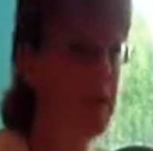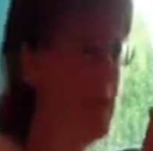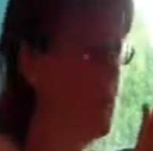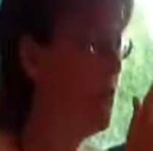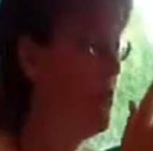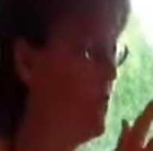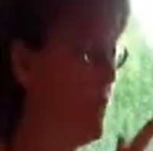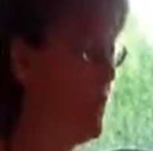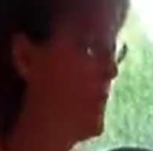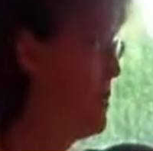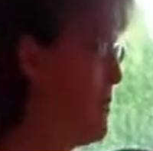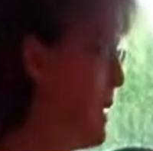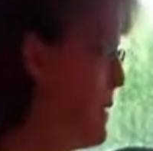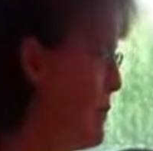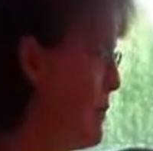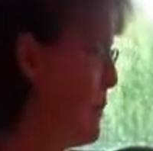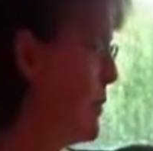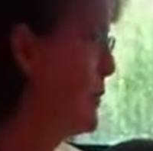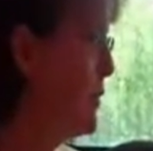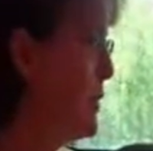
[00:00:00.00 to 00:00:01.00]
I don't put it in my
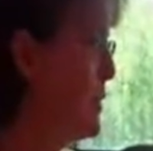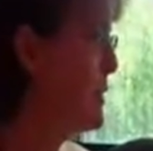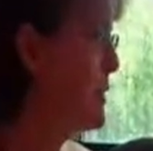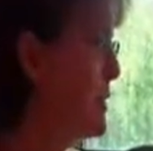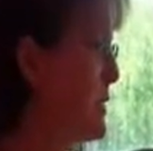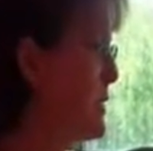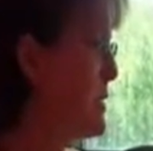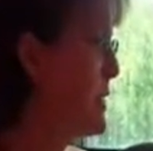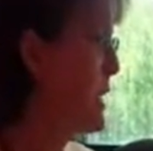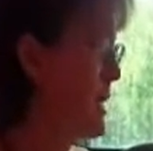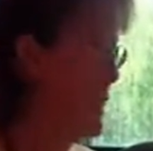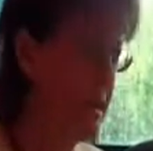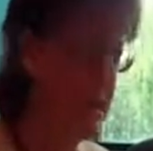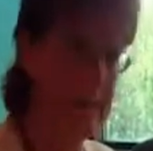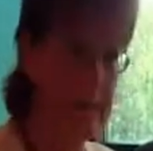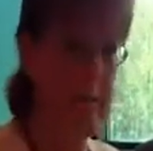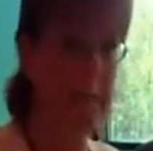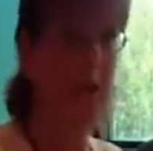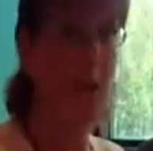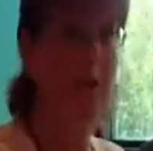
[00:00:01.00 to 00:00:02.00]
purse
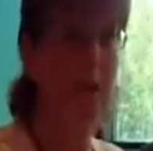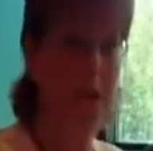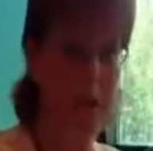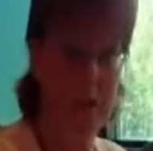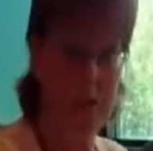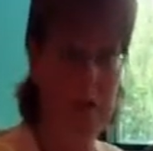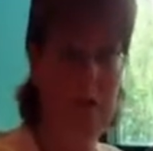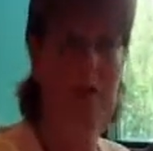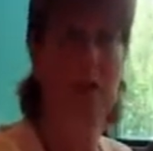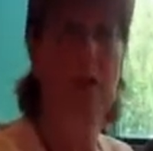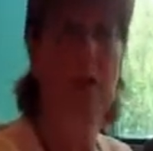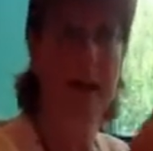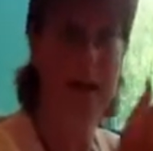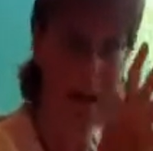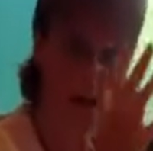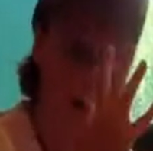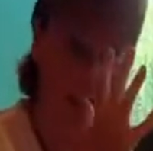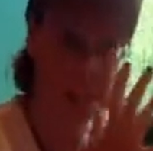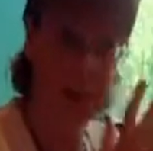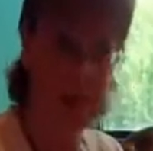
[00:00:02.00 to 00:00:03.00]
unless I'm going to the store and
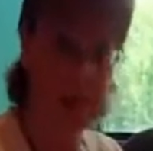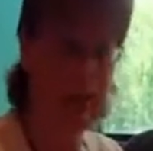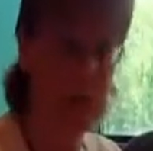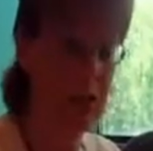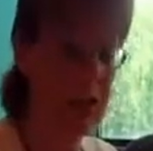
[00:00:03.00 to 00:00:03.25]
actually going